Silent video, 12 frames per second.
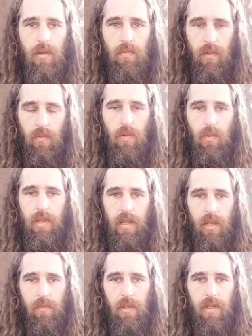when we're with
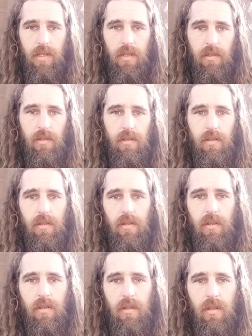that person.
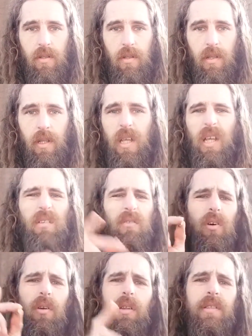Think of all the